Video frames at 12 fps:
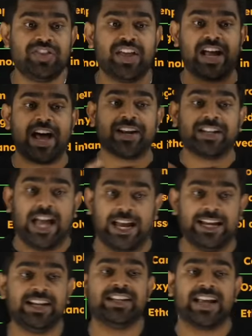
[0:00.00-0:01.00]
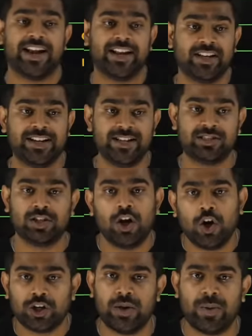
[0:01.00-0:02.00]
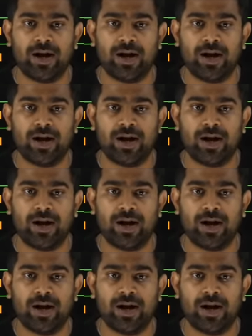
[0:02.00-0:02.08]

There are 9 categories. Okay,